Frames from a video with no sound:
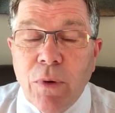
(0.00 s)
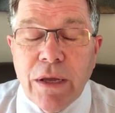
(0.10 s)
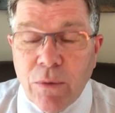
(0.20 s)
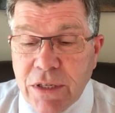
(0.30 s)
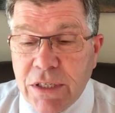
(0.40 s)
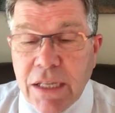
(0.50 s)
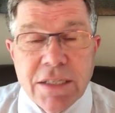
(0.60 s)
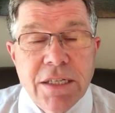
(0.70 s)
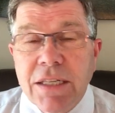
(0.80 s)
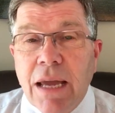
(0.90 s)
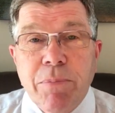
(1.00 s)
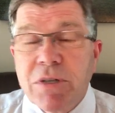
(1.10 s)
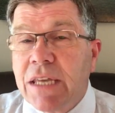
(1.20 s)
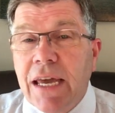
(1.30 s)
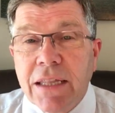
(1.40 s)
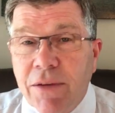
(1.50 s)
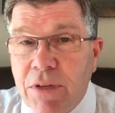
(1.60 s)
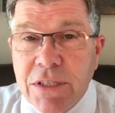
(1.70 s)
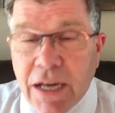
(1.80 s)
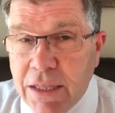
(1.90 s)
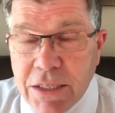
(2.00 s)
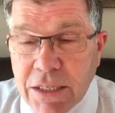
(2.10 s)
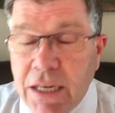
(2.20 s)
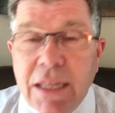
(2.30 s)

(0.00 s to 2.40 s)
we see this is lepers can't live inside the city.